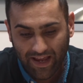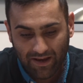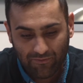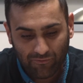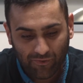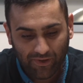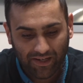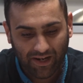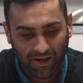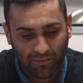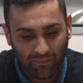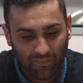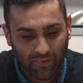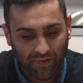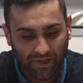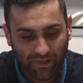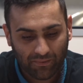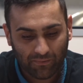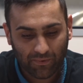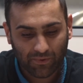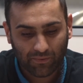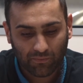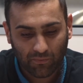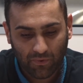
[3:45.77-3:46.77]
every company
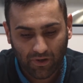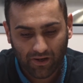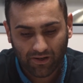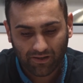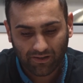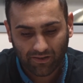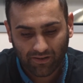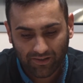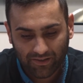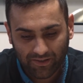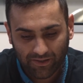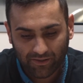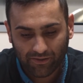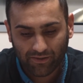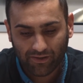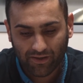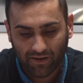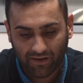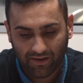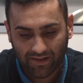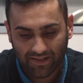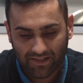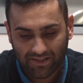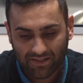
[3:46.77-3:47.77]
would work like you
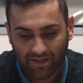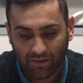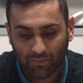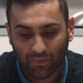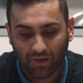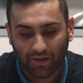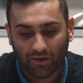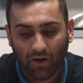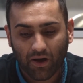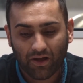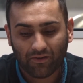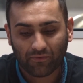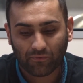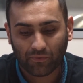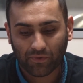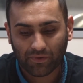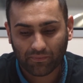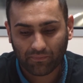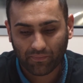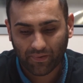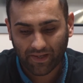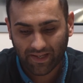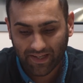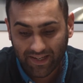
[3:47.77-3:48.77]
guys, so my life
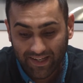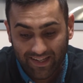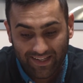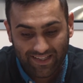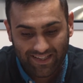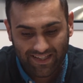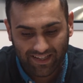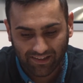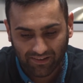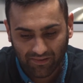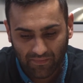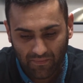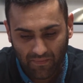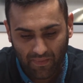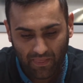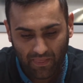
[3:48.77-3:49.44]
would be easier.